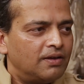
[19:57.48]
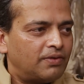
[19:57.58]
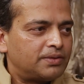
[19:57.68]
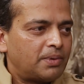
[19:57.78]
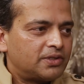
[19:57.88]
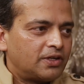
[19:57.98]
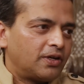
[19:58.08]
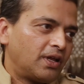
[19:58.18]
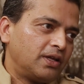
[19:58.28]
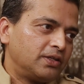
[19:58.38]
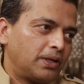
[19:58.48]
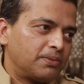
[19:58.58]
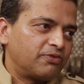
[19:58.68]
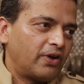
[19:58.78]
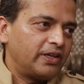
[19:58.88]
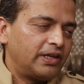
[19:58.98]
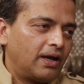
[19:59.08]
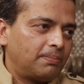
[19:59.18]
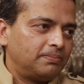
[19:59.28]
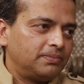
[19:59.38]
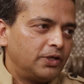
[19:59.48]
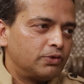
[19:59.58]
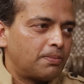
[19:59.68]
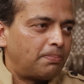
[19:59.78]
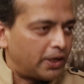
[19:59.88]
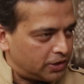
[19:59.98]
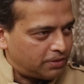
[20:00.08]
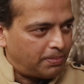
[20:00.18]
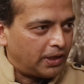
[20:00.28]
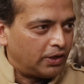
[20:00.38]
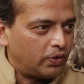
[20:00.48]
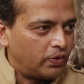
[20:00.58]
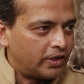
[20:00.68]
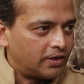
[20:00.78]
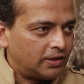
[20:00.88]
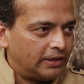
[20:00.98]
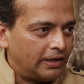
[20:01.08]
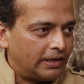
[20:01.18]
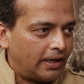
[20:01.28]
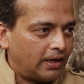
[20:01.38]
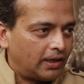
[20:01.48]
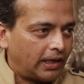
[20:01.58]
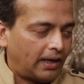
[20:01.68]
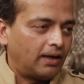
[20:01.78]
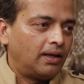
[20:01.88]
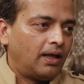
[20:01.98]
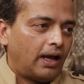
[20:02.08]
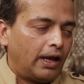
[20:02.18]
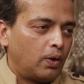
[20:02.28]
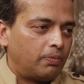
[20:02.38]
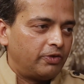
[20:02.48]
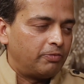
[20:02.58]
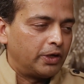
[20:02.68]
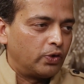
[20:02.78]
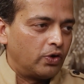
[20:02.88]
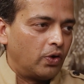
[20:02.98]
Vice President James Wani Igga, it was a pleasure speaking to you here in India. And again, I hope we've been good